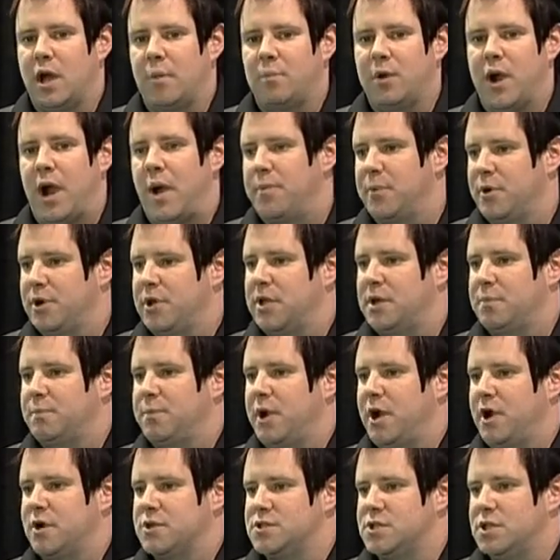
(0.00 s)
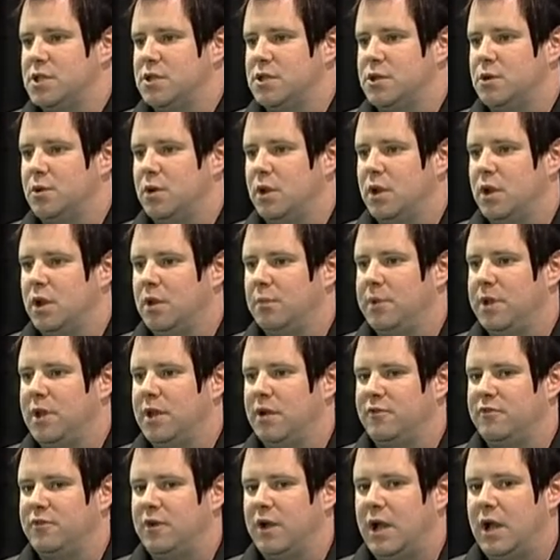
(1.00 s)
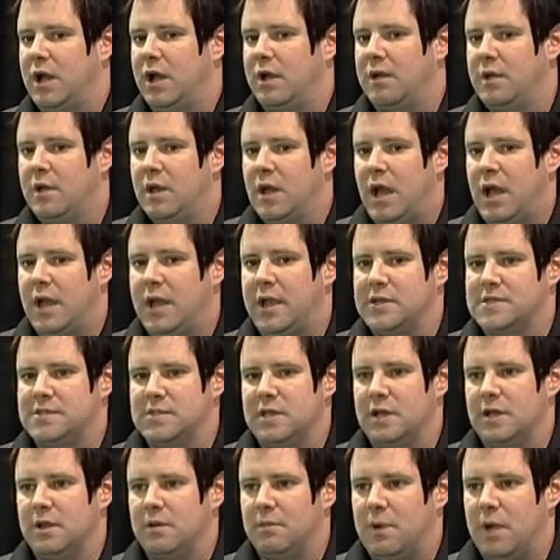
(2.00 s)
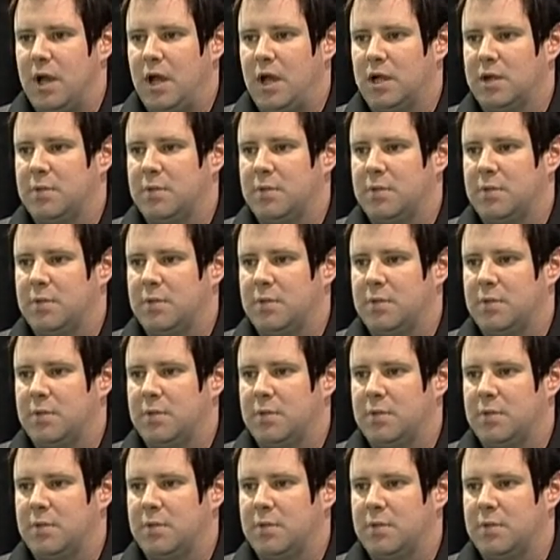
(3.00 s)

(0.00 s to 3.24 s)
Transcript: property comparison, do a little bit of a